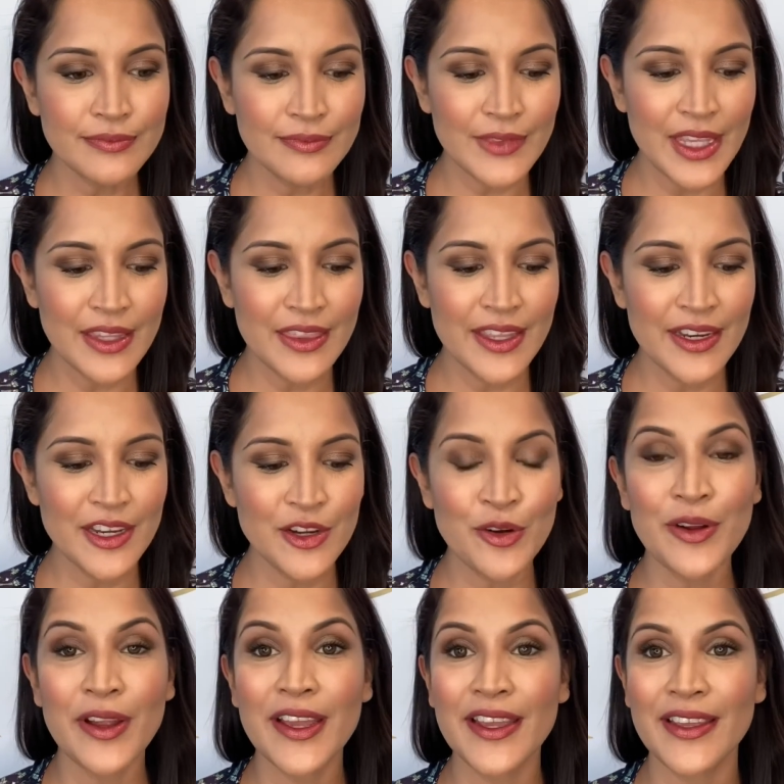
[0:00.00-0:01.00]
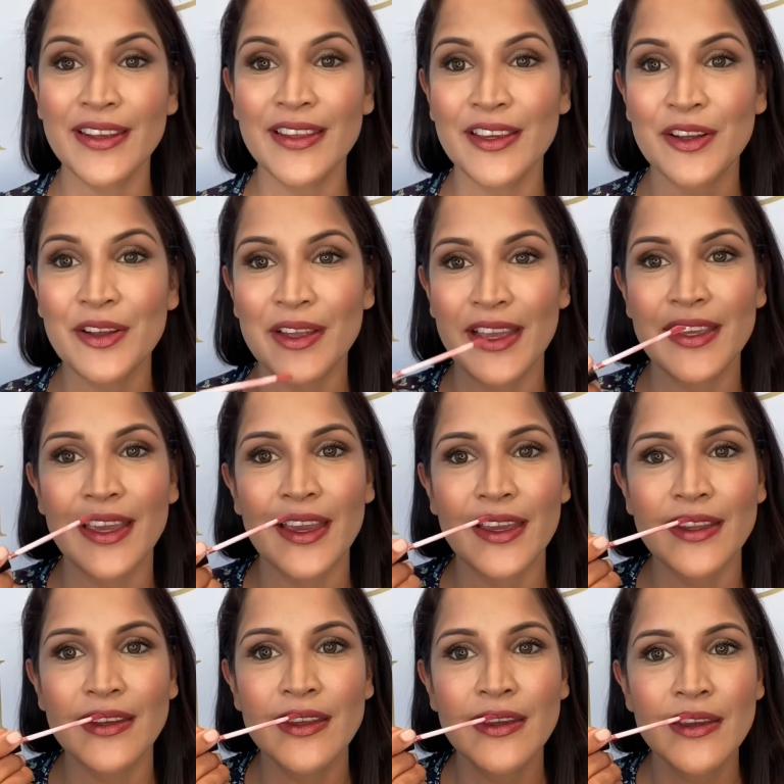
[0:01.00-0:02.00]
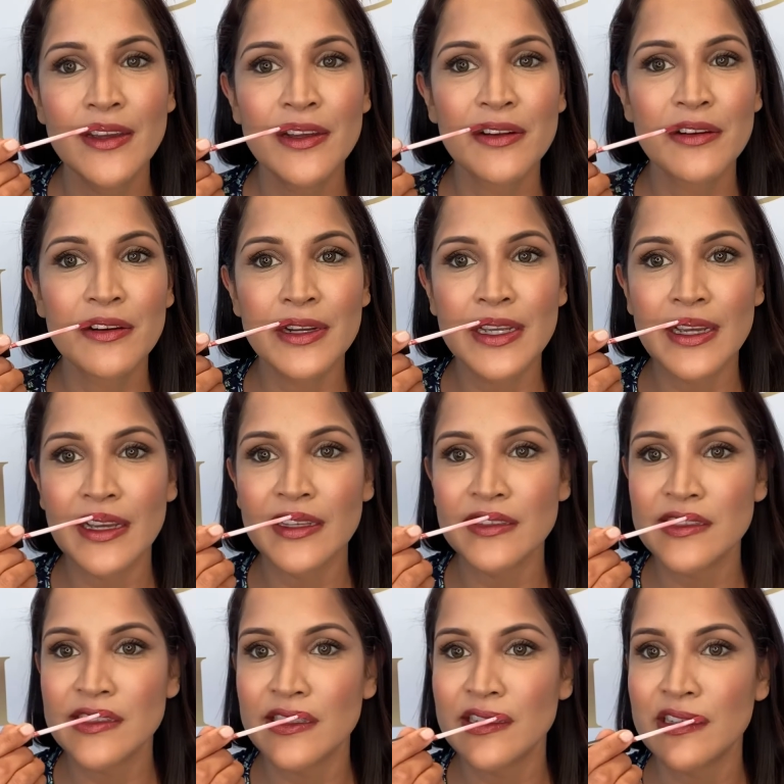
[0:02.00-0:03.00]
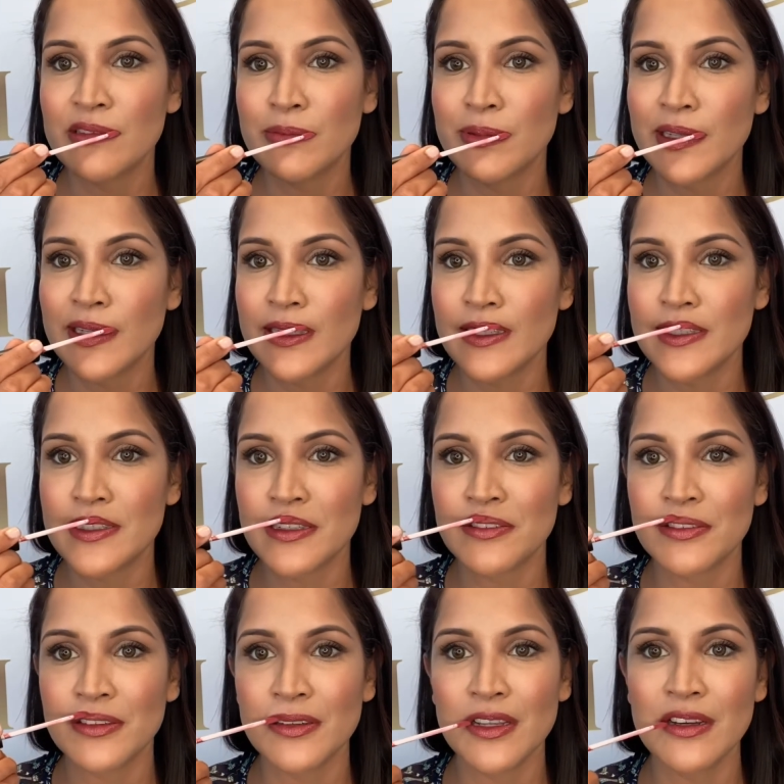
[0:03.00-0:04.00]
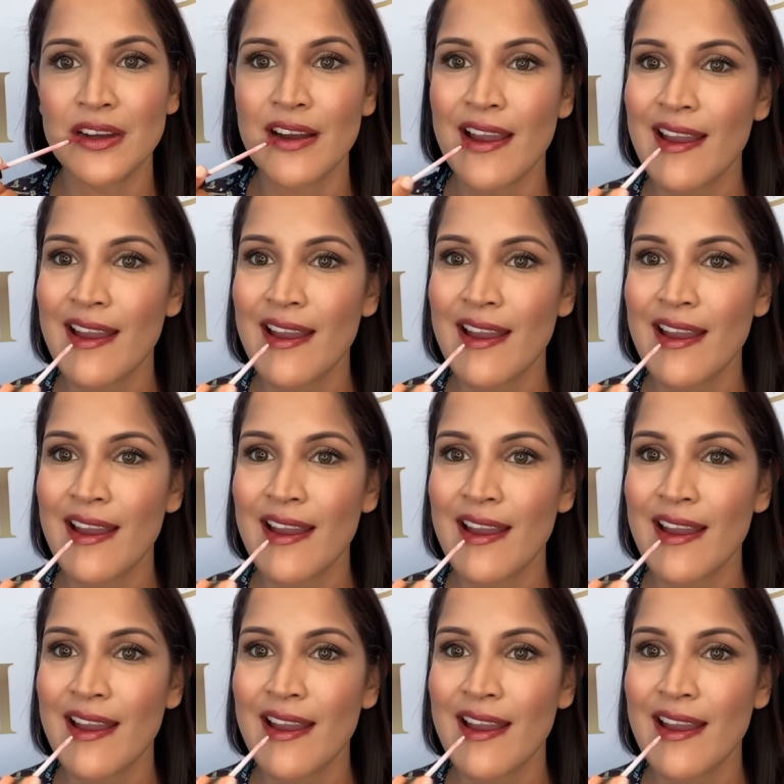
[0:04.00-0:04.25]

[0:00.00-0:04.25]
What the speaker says: That again creates a completely different look.